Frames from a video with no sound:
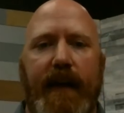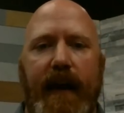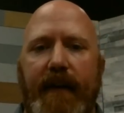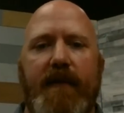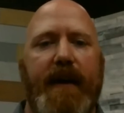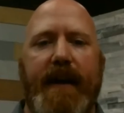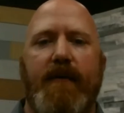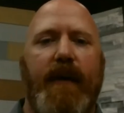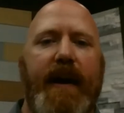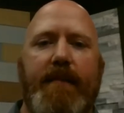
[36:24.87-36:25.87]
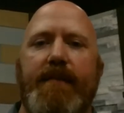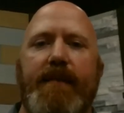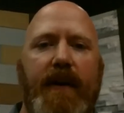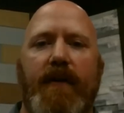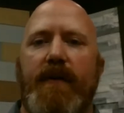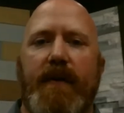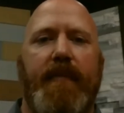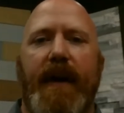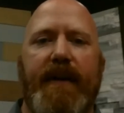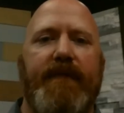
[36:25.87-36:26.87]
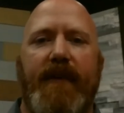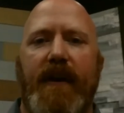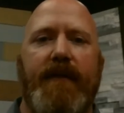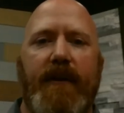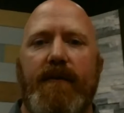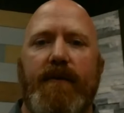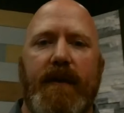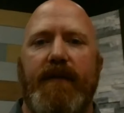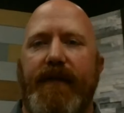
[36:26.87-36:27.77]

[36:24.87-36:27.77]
Everybody grab, the buddy in front of you and